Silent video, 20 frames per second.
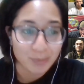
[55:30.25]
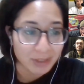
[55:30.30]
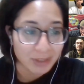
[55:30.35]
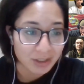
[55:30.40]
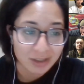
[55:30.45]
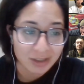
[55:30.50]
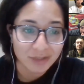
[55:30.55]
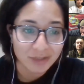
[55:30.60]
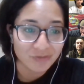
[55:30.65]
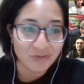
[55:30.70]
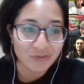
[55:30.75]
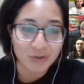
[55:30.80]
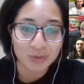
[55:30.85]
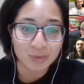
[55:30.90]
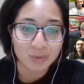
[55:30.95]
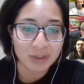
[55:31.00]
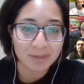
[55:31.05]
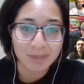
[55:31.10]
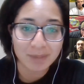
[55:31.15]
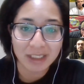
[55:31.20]
being on the
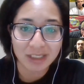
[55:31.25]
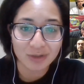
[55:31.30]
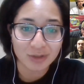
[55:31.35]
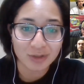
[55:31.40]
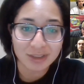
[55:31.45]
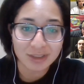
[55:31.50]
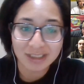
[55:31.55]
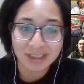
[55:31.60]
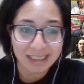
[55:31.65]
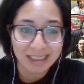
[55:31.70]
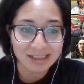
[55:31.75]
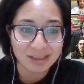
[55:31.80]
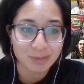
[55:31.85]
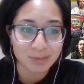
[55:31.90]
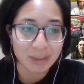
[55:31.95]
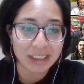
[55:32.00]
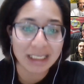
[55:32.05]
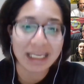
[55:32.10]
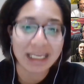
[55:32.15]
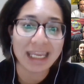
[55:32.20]
phone with me or
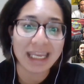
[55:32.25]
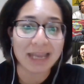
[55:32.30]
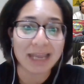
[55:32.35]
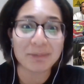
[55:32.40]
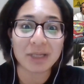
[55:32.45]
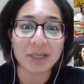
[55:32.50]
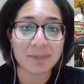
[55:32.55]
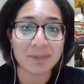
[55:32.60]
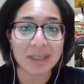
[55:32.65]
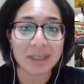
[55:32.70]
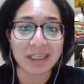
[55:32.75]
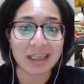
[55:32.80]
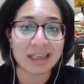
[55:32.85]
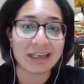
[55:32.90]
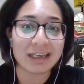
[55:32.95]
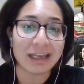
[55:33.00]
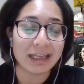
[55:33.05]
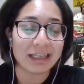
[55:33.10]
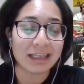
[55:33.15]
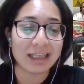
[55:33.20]
texting me like, hey, I'm coming
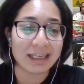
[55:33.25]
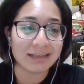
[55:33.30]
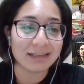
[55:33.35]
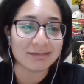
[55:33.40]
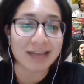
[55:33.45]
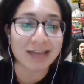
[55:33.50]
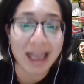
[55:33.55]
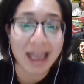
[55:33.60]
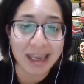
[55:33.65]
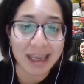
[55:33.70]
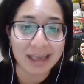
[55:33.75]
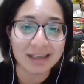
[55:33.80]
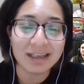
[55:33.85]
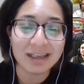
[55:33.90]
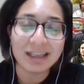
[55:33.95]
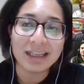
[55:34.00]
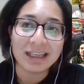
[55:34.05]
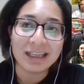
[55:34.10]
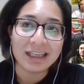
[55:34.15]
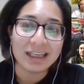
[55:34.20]
in at 9,
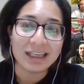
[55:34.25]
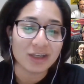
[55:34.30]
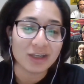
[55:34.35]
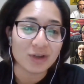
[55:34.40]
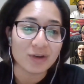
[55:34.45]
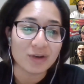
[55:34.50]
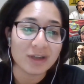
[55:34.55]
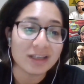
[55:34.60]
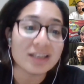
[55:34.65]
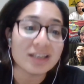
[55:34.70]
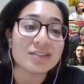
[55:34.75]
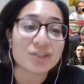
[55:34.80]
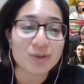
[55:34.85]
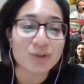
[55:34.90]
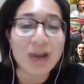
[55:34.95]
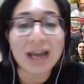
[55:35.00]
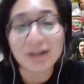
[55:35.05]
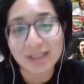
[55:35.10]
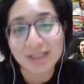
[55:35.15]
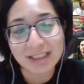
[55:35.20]
and then
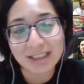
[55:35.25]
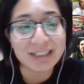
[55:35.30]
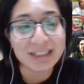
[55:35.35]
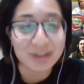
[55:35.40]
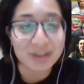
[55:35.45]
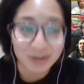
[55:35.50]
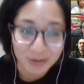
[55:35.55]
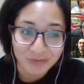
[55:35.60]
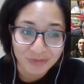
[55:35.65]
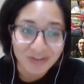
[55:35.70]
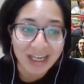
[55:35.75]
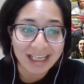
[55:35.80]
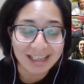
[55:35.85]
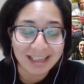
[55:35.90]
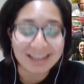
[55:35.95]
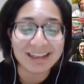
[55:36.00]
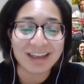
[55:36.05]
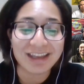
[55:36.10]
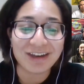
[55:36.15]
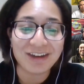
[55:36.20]
2 hours later they're
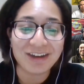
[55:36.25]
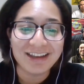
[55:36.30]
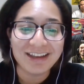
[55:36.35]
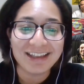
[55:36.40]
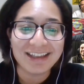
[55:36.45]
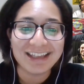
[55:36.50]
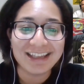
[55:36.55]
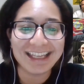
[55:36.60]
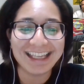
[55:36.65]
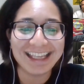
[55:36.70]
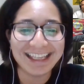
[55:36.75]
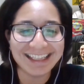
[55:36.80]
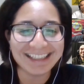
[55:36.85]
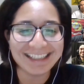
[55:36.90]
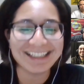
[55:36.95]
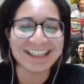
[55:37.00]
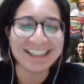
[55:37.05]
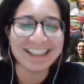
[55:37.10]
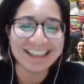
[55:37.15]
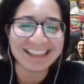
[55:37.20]
finally there.
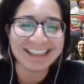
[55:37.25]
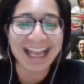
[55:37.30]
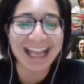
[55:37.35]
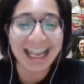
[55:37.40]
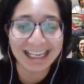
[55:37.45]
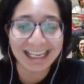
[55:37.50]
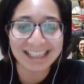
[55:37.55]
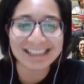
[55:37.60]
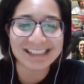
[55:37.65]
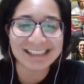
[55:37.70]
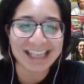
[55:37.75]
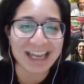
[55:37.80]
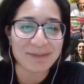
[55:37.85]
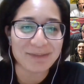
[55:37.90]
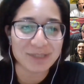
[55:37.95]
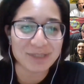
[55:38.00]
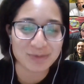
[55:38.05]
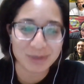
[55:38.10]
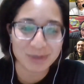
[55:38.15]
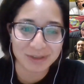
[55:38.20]
The island
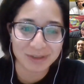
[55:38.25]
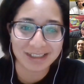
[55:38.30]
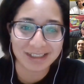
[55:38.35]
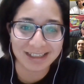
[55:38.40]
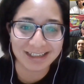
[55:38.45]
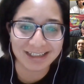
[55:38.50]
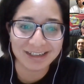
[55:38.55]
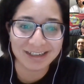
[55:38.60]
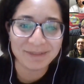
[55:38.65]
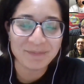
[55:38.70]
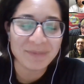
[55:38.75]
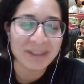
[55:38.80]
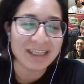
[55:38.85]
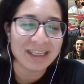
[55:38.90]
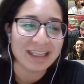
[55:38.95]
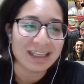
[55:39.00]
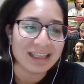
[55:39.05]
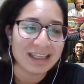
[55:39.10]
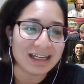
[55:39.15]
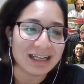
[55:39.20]
time is real here.
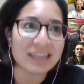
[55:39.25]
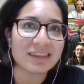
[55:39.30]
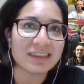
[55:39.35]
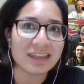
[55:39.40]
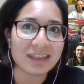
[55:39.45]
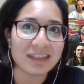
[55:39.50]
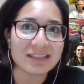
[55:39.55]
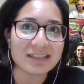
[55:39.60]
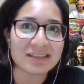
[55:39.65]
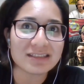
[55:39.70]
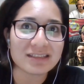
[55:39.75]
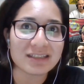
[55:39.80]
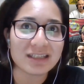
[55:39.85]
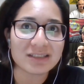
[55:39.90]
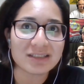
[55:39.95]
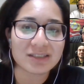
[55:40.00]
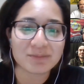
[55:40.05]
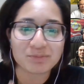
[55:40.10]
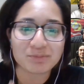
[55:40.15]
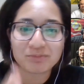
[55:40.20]
I think
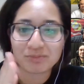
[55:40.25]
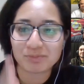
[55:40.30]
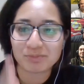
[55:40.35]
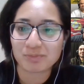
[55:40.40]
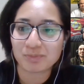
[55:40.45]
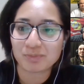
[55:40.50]
it's